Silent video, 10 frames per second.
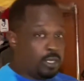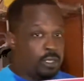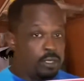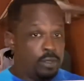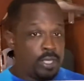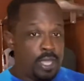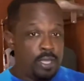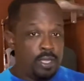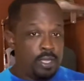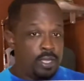okay?
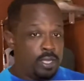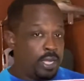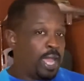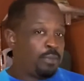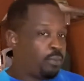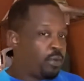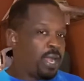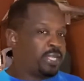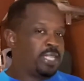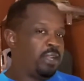Not
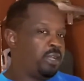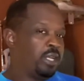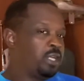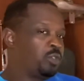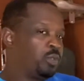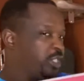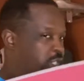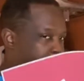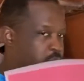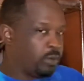proprietary to us, we just
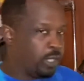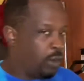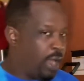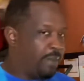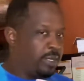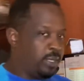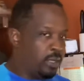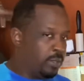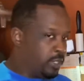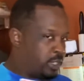literally grabbed an
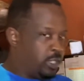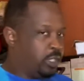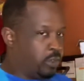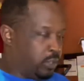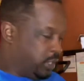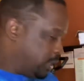image to do this